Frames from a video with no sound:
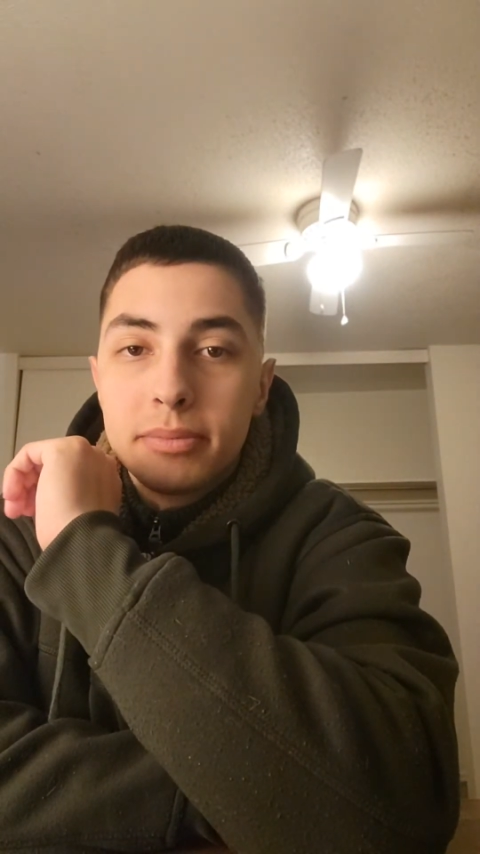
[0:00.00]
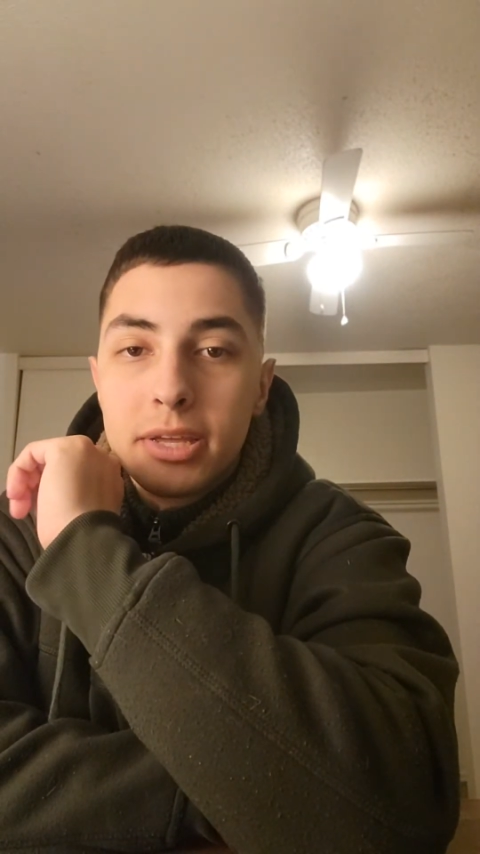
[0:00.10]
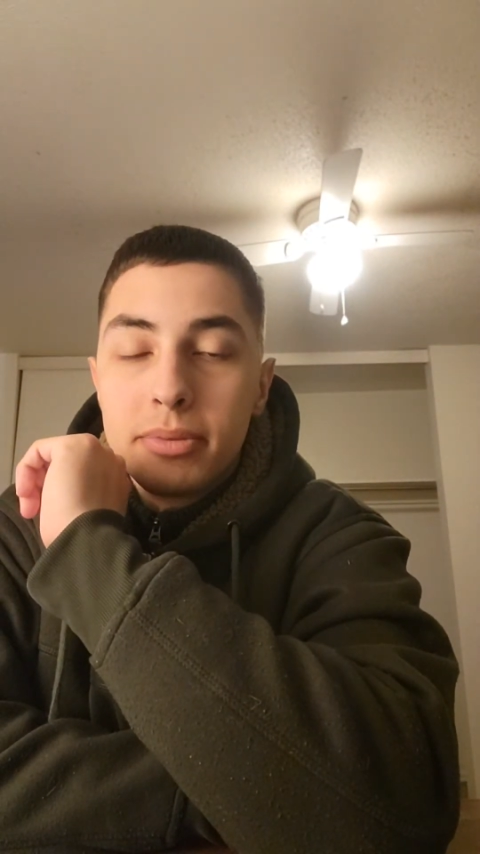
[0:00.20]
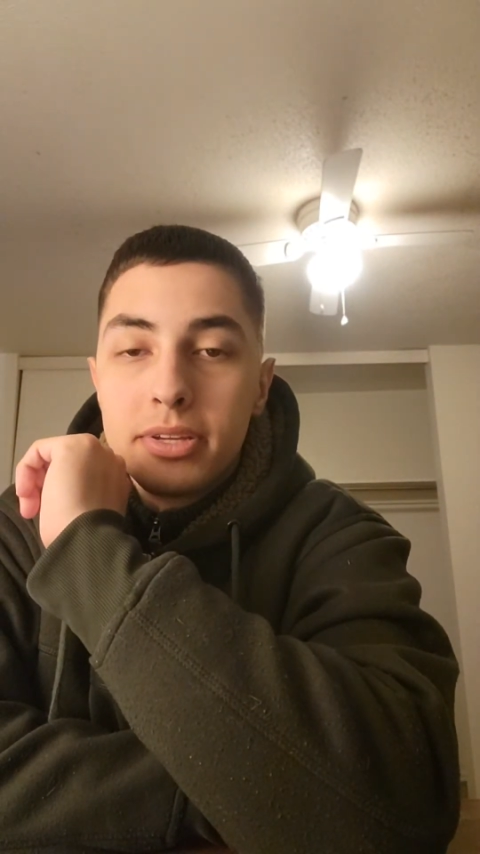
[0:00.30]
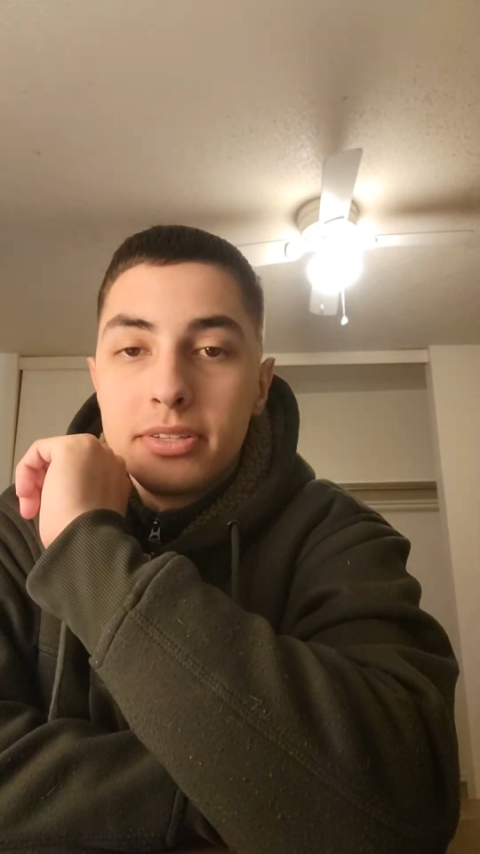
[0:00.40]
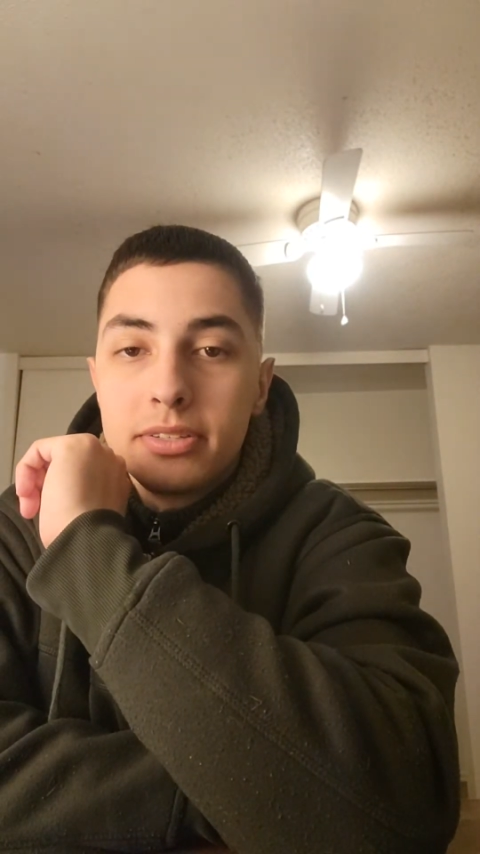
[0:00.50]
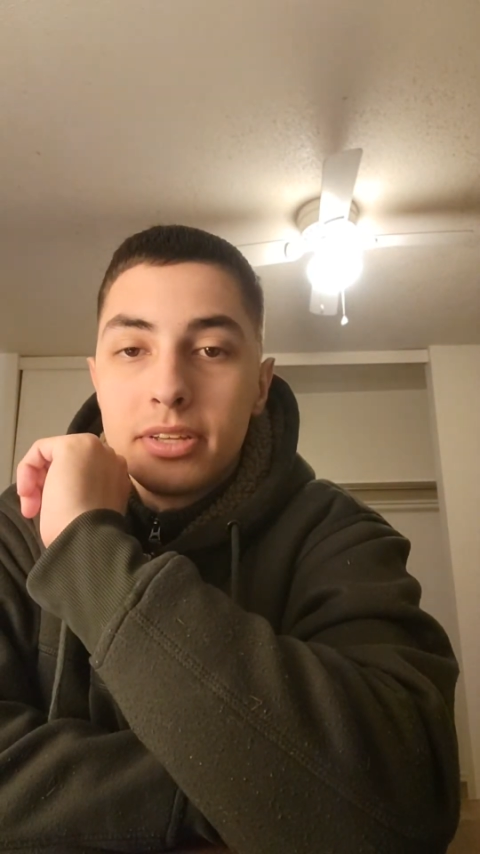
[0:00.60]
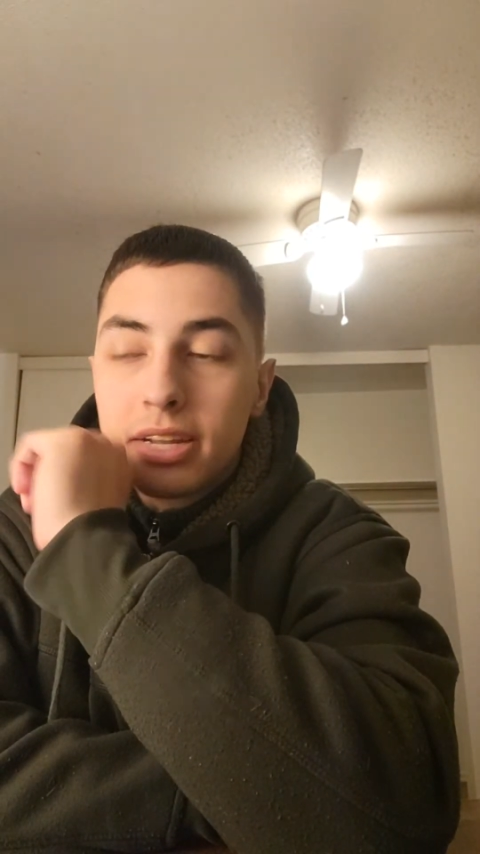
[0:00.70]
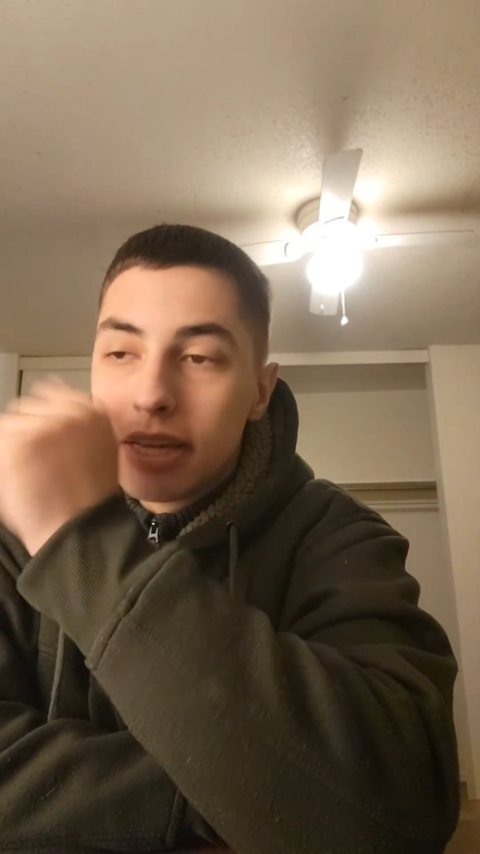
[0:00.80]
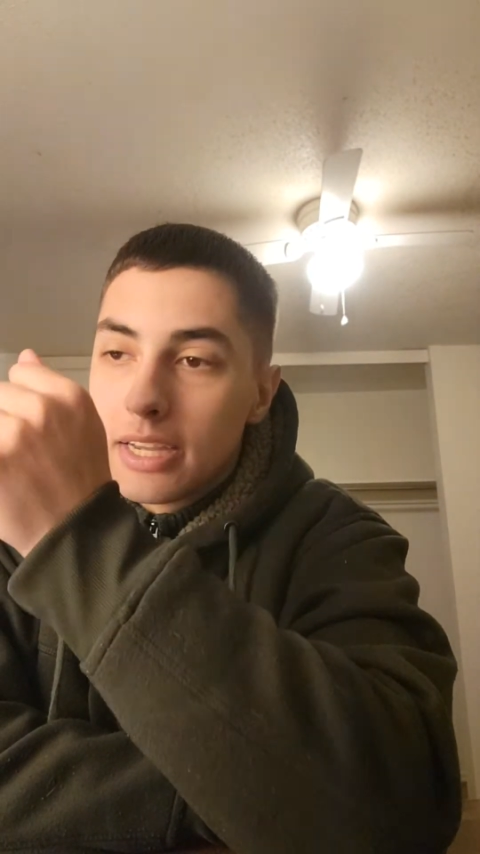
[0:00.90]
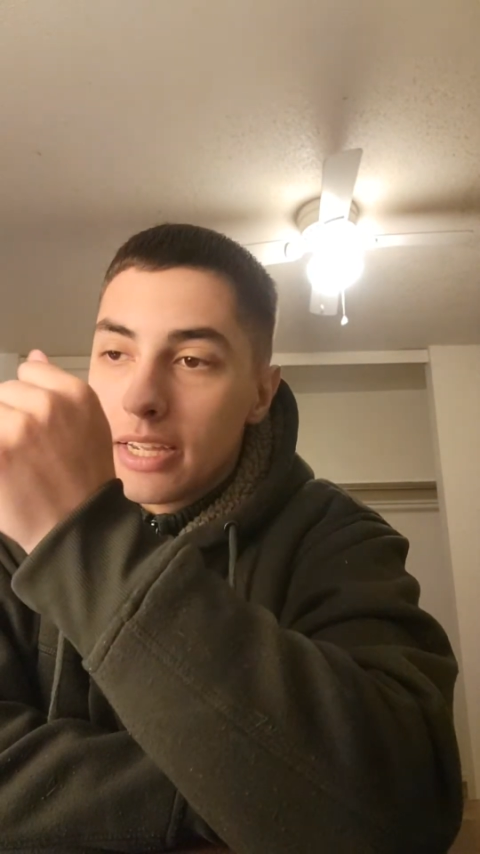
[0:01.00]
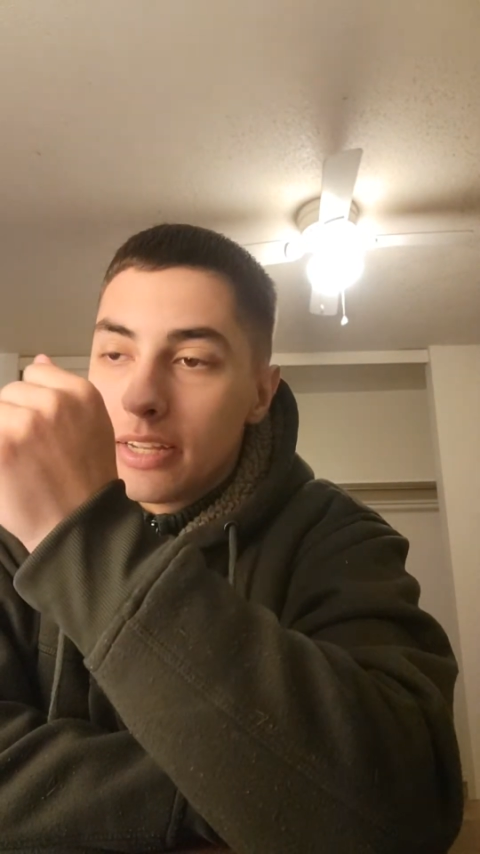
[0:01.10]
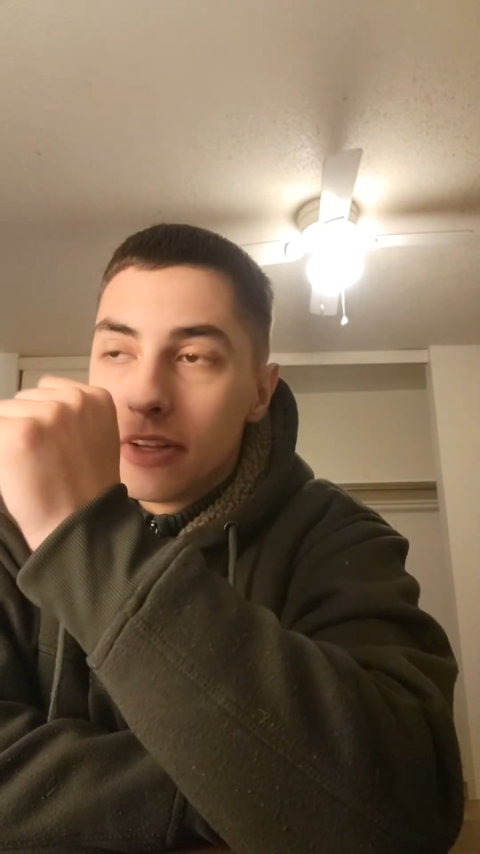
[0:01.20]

Maybe tonight?